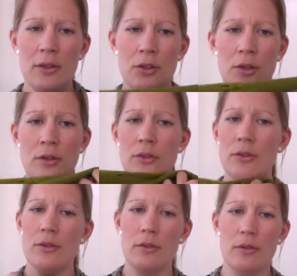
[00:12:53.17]

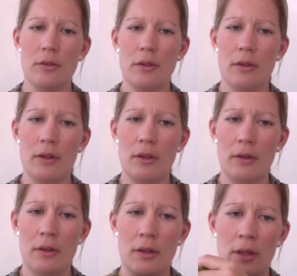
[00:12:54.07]
used
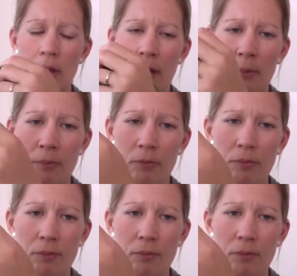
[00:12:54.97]
the